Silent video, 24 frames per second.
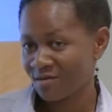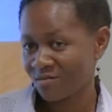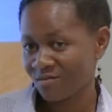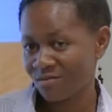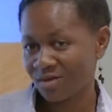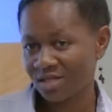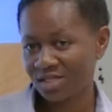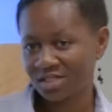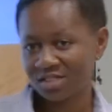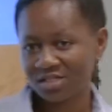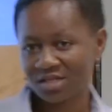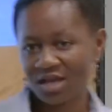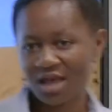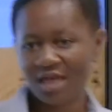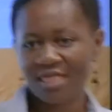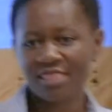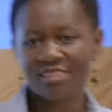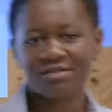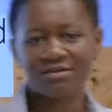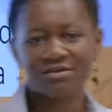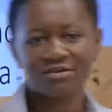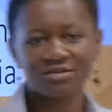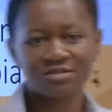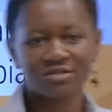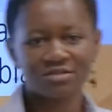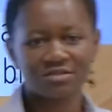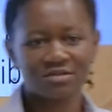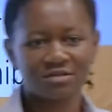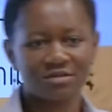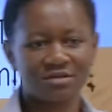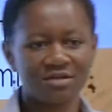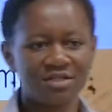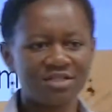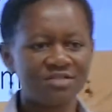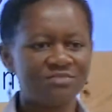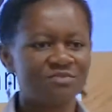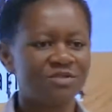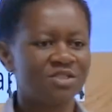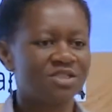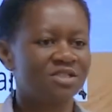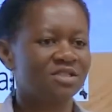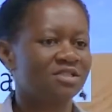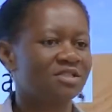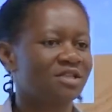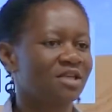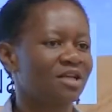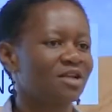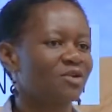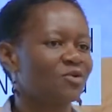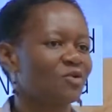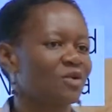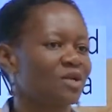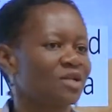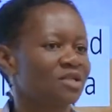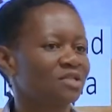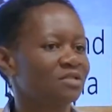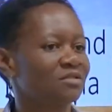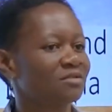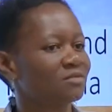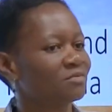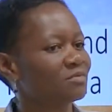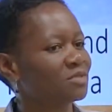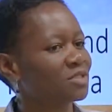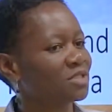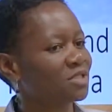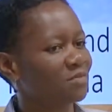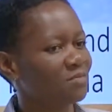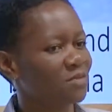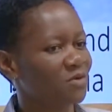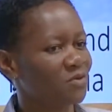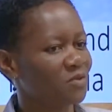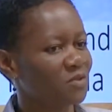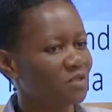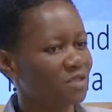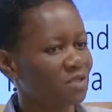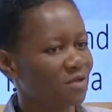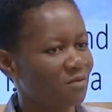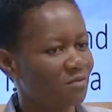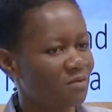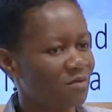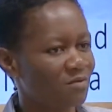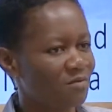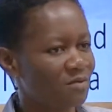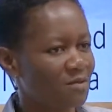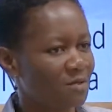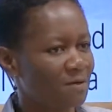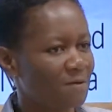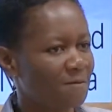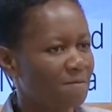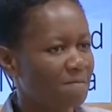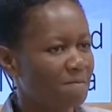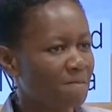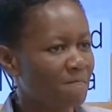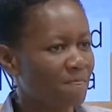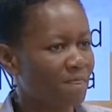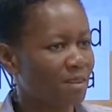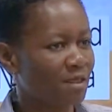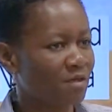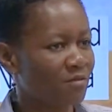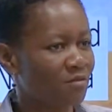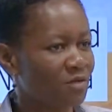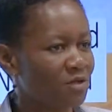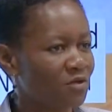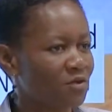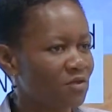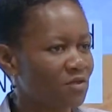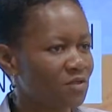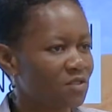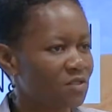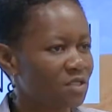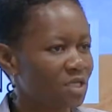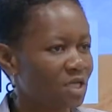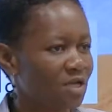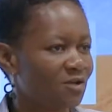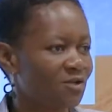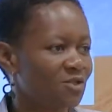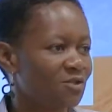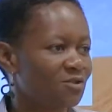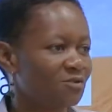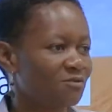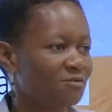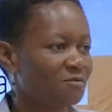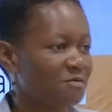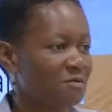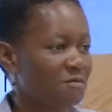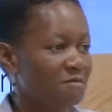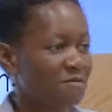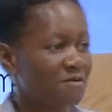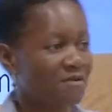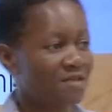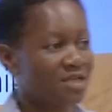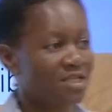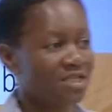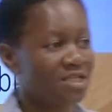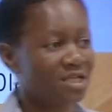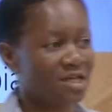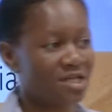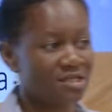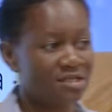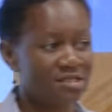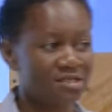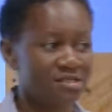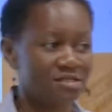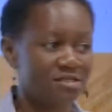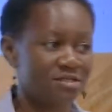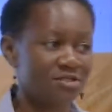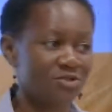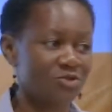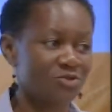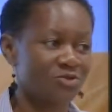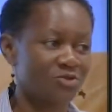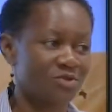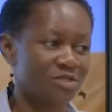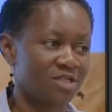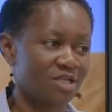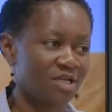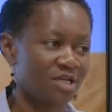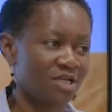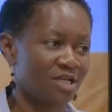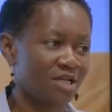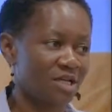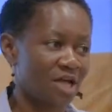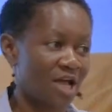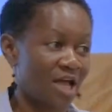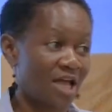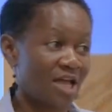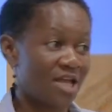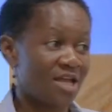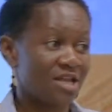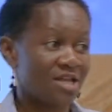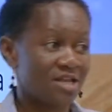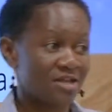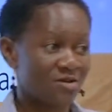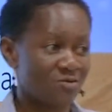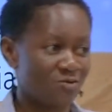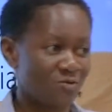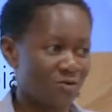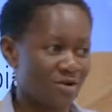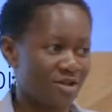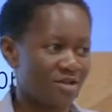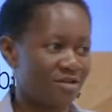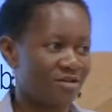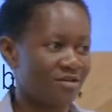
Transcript: But I thought, let me just tell you a little bit about Namibia, because a lot of people that are attending today are anyway